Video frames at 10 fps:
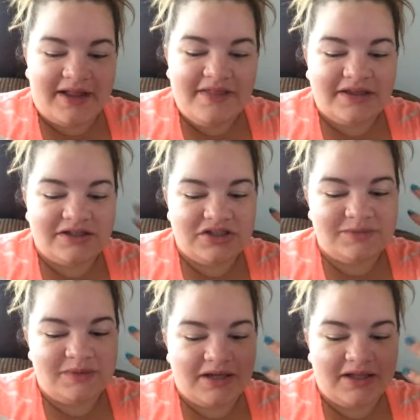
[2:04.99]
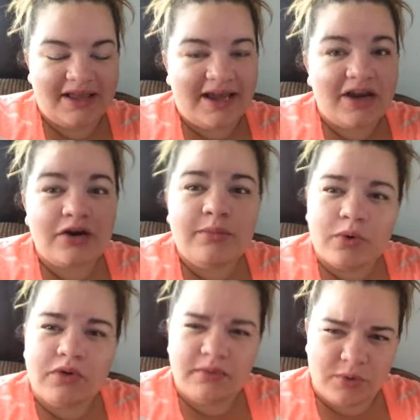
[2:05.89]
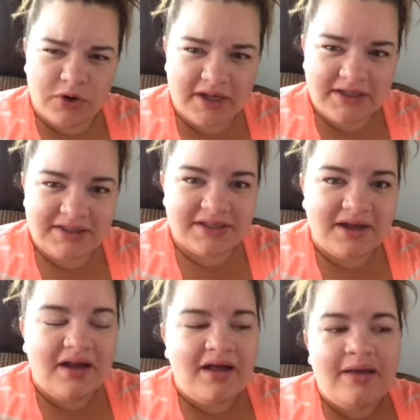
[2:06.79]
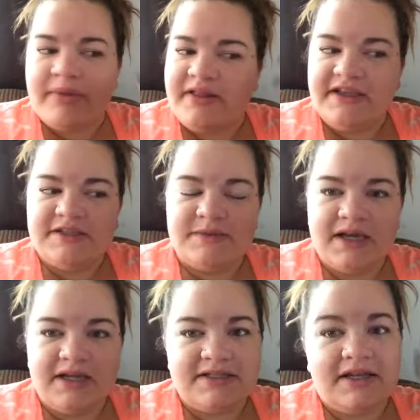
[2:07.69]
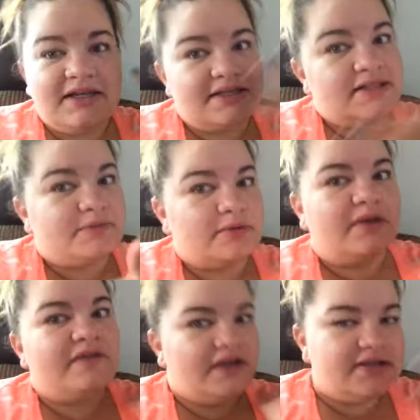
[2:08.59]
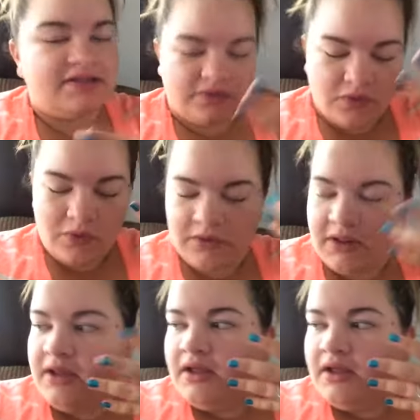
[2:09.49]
And I think it's just because... Like, I hurt more in the mornings. But I think it's because I, I sleep on my face and I roll.